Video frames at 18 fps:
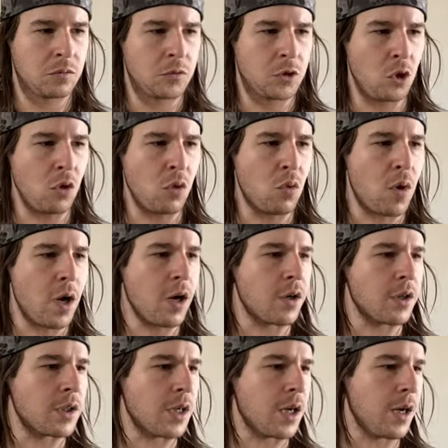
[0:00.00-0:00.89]
Oh,
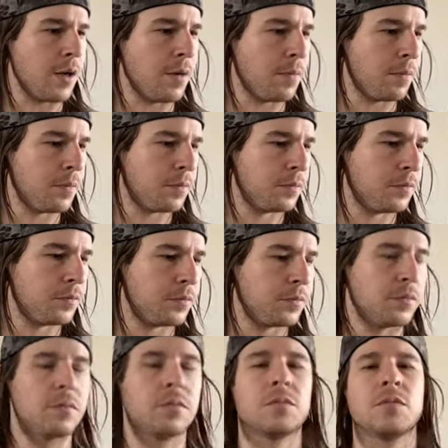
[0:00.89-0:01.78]
water sign.
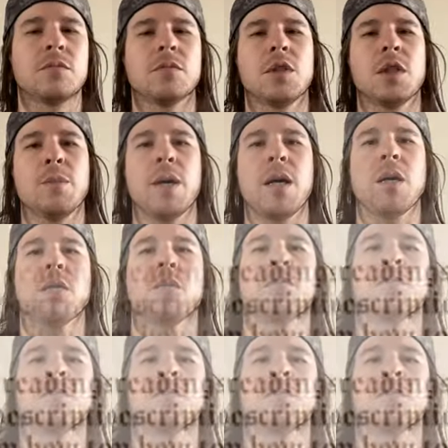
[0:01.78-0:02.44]
Bye.